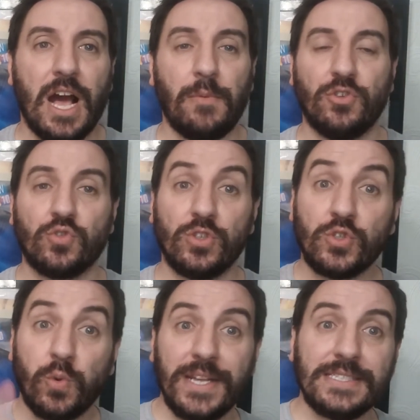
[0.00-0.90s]
I'm also on
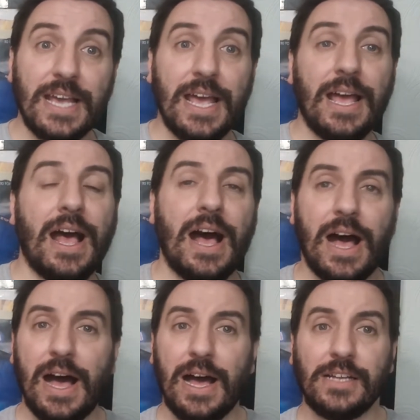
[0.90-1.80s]
Twitter
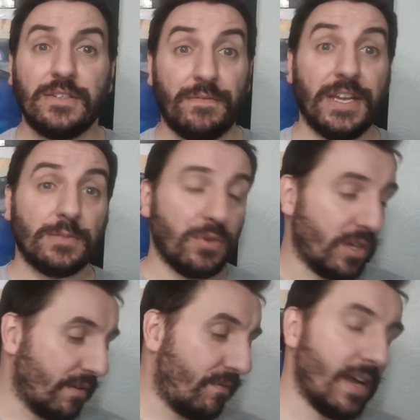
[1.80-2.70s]
and
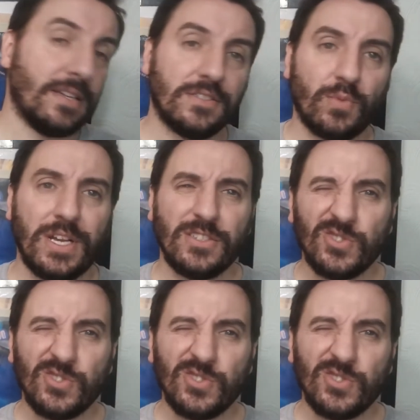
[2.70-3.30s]
Facebook, you can find it as well.